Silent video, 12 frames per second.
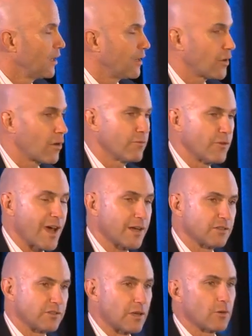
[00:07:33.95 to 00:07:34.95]
And there are, in
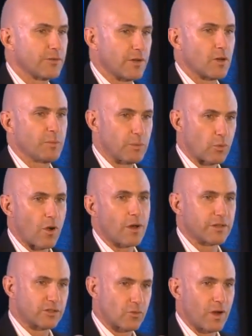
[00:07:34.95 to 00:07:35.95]
fact, cell therapy
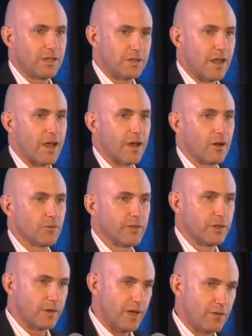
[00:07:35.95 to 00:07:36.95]
products right now
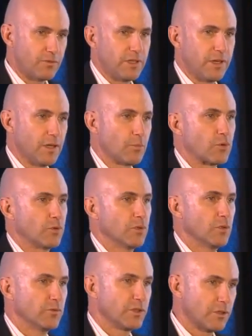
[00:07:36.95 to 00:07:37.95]
that are FDA
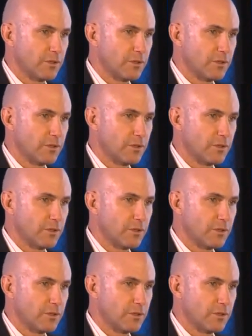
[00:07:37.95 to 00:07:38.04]
approved,